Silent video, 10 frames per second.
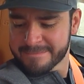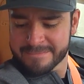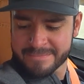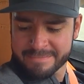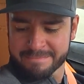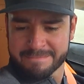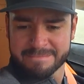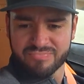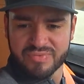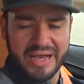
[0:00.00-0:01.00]

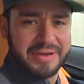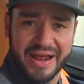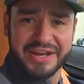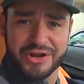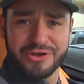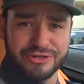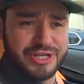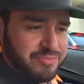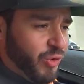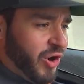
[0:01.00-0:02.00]
I mean, I need to use
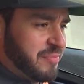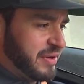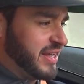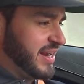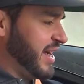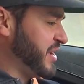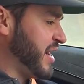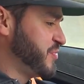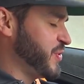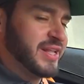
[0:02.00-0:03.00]
it more, but
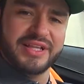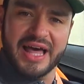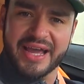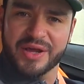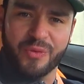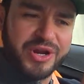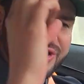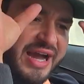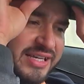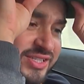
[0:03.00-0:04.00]
I really like it. What do
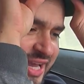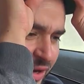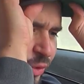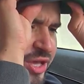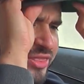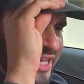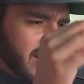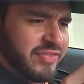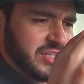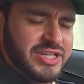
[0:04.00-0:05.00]
you guys think? What do you think
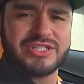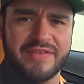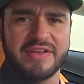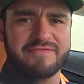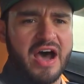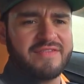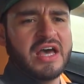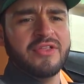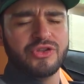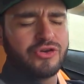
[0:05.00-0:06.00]
of the 675?
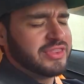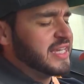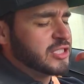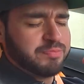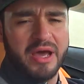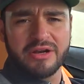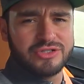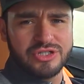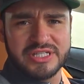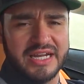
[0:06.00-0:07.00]
Do you think it's better
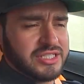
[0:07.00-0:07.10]
to just get a